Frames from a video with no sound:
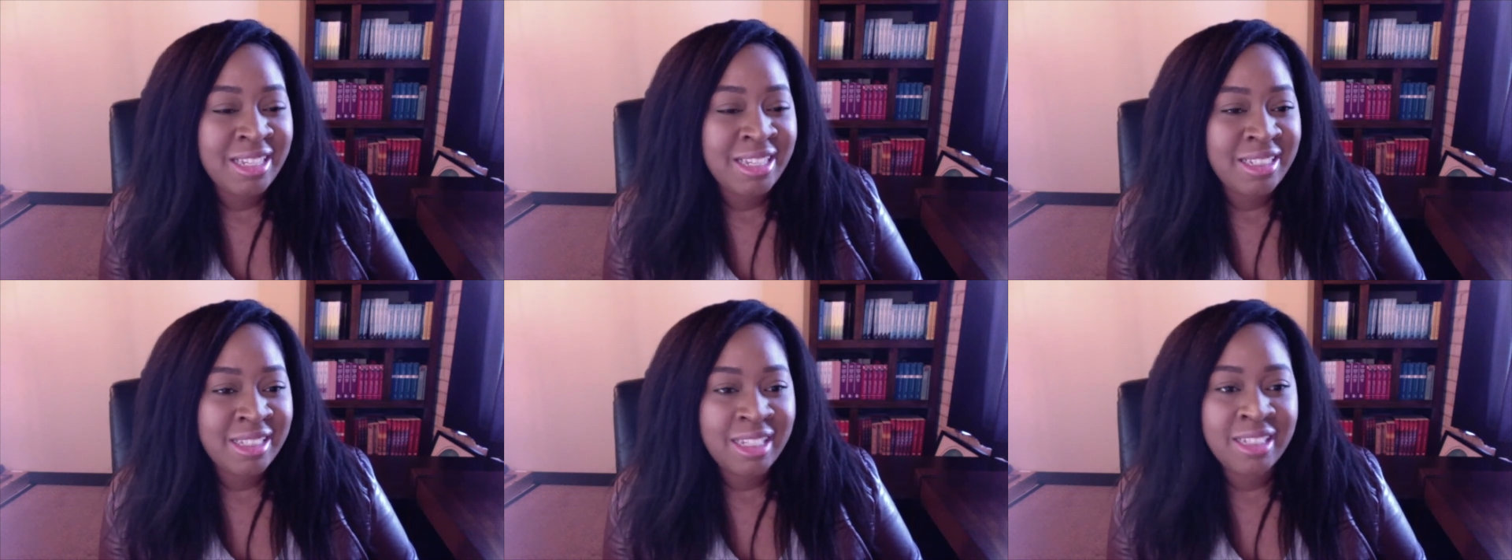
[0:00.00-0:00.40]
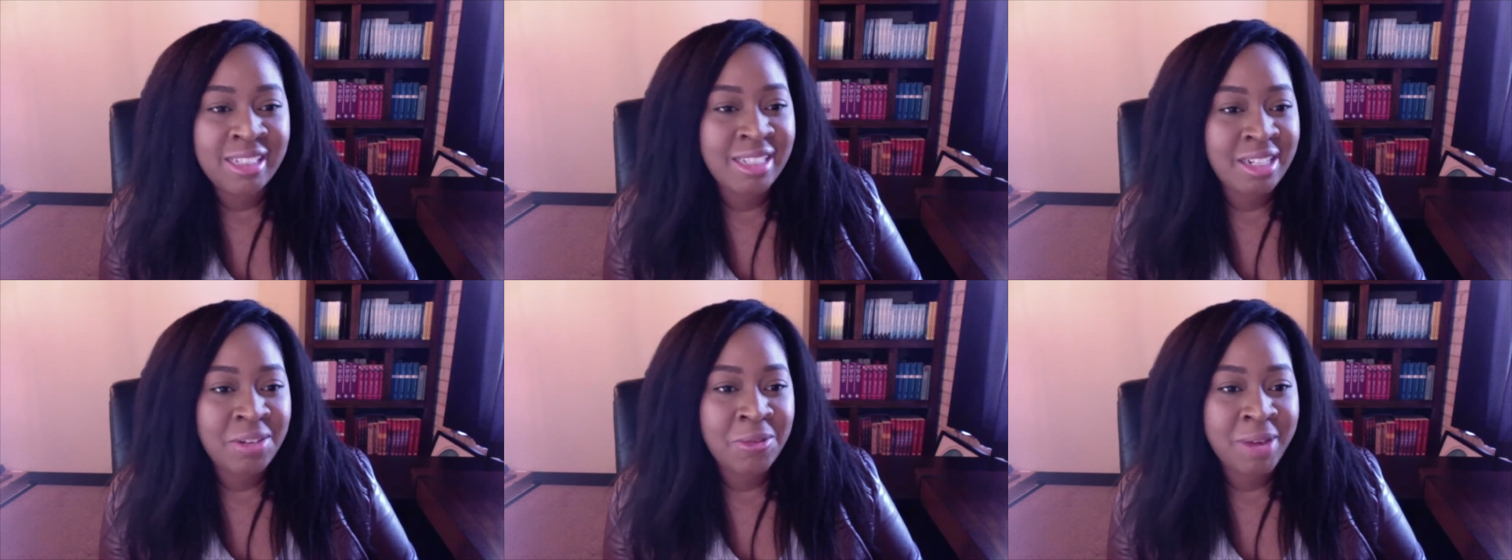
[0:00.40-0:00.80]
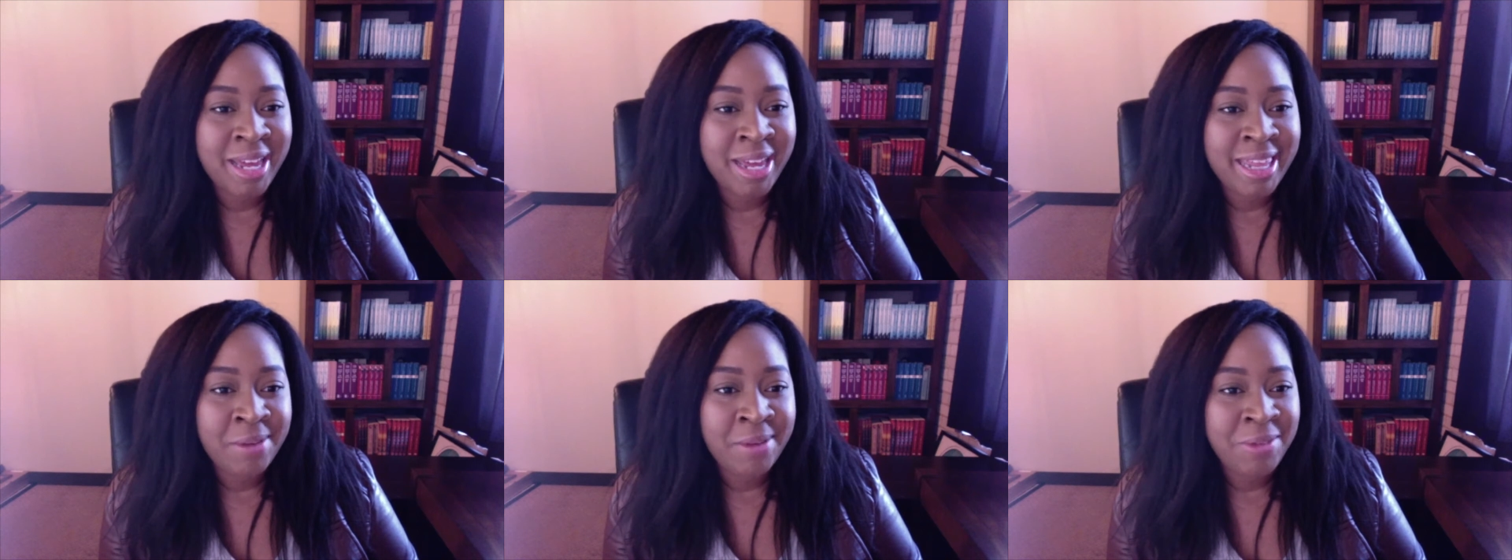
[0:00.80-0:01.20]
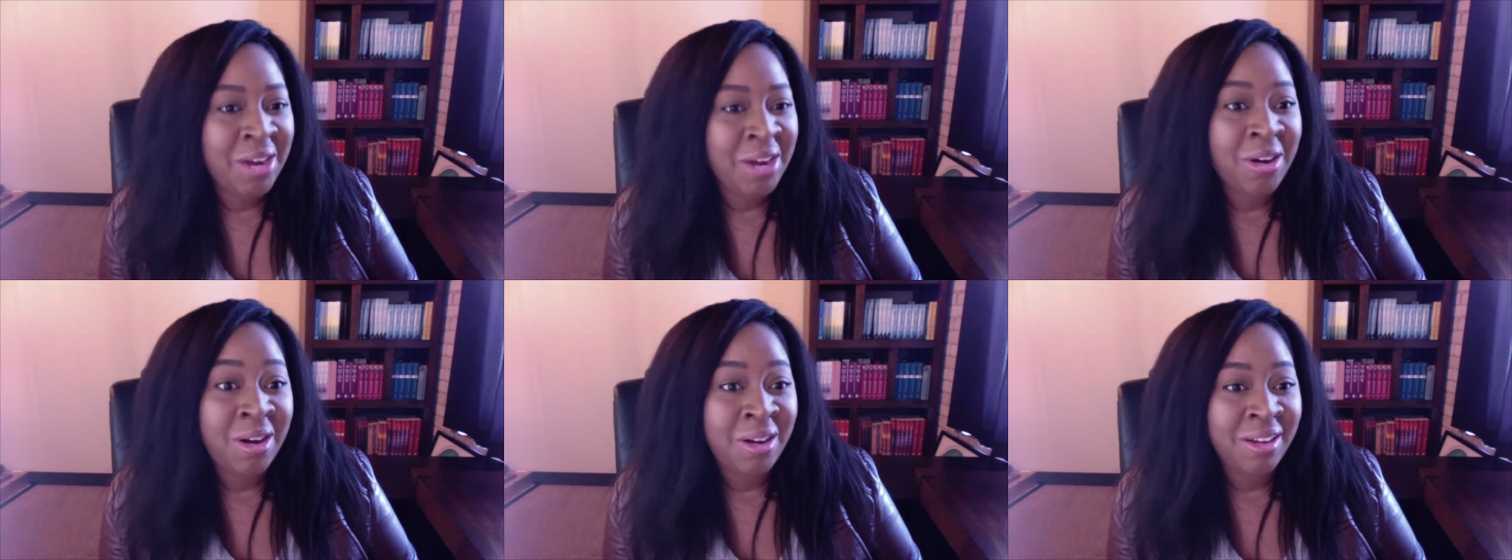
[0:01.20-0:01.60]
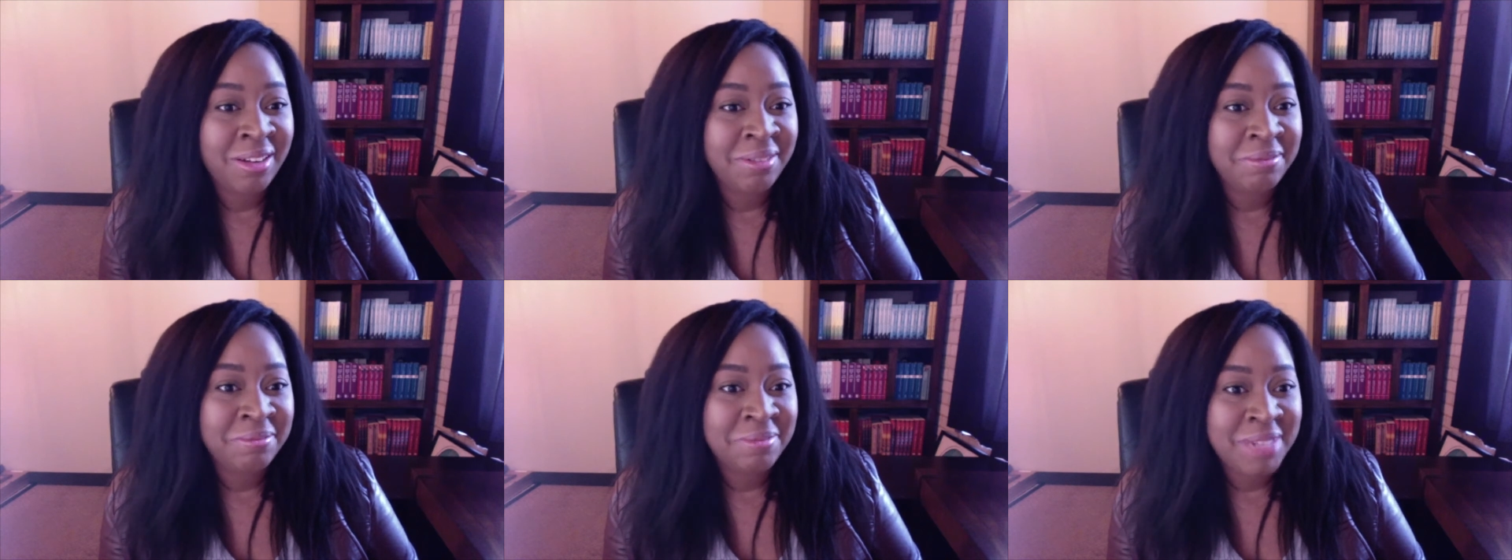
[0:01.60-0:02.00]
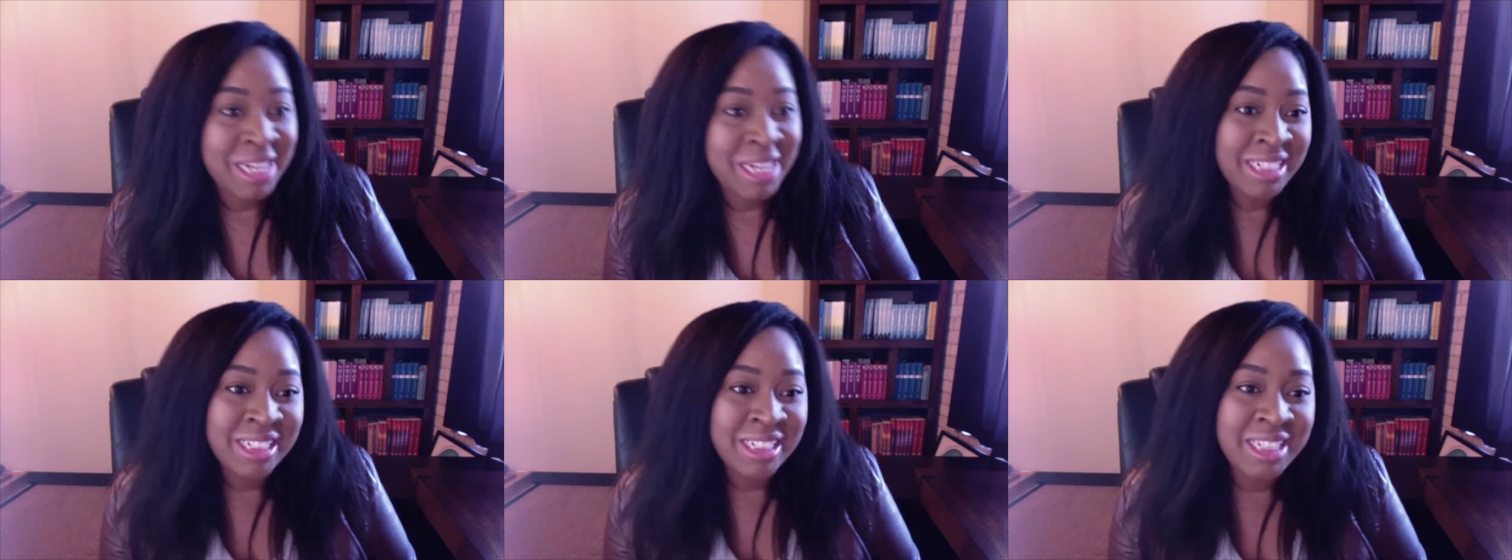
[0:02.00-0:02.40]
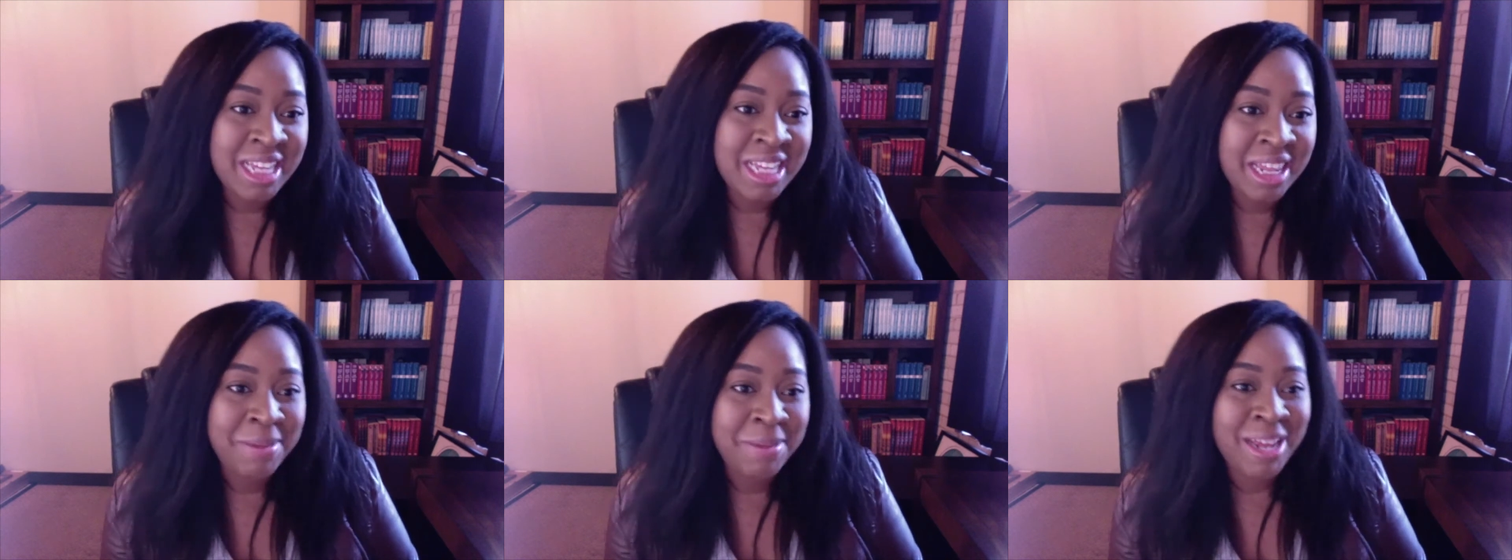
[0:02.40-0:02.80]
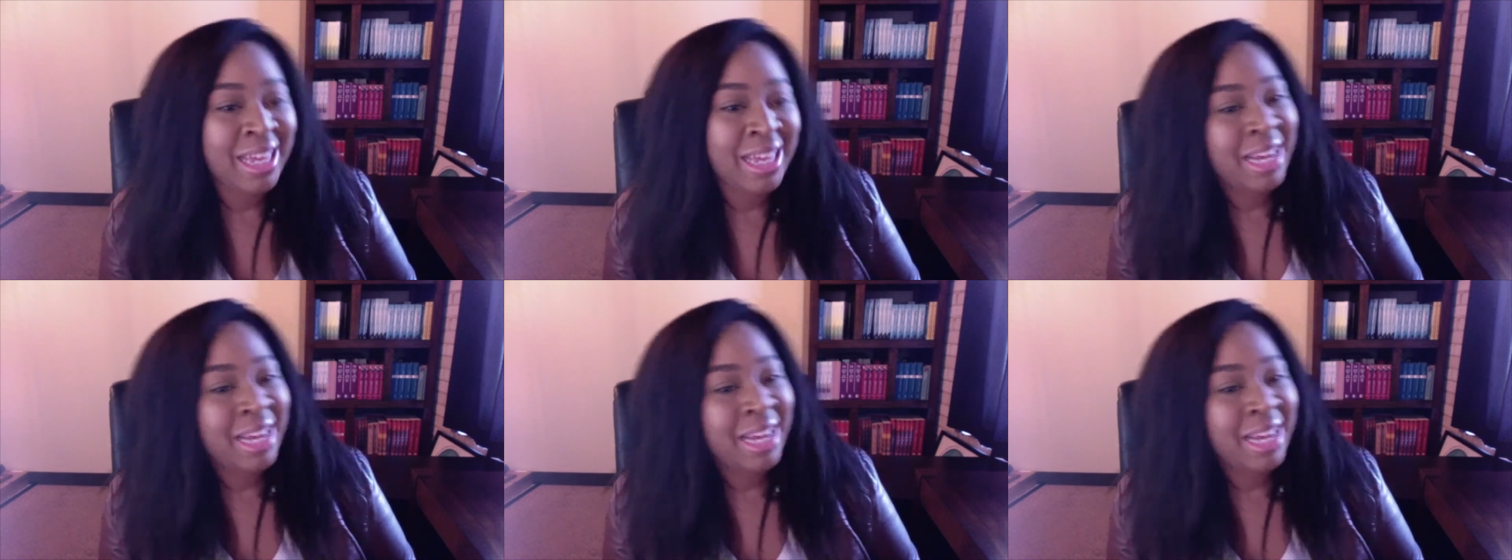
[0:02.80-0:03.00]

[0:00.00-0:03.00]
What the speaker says: things in a way that we all need to see them, I think.